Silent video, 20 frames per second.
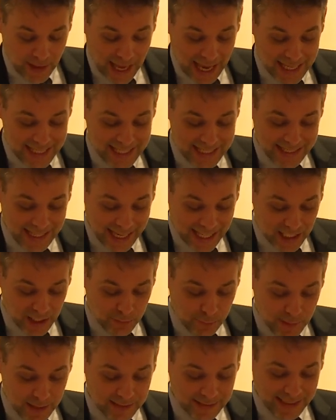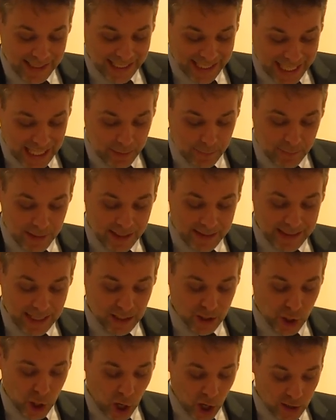a statement claiming
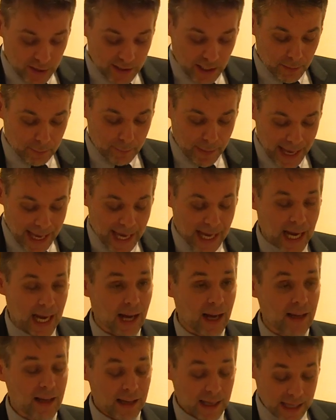that Cardinal Bea